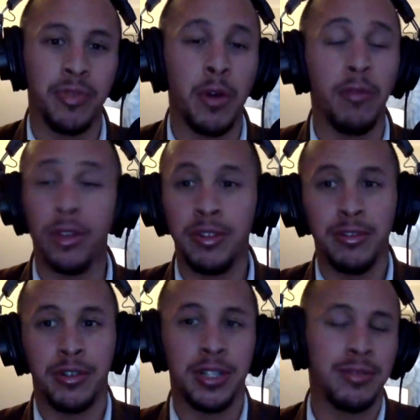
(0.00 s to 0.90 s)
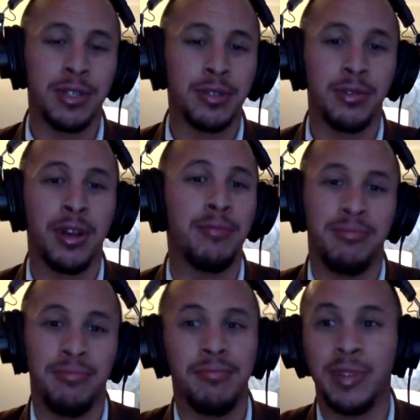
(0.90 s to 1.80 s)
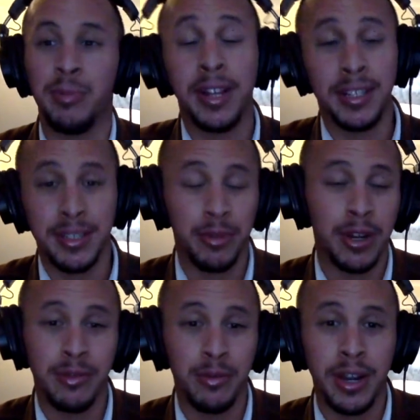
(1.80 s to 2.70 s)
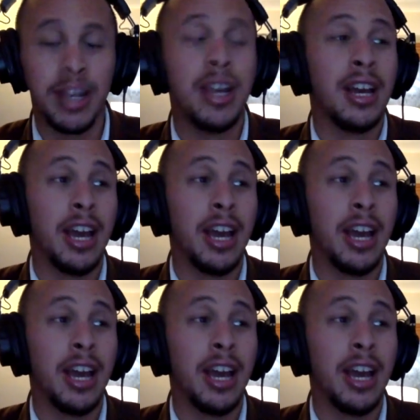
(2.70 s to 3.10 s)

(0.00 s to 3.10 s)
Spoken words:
hopefully the nutrients from this will help the plants in whatever way.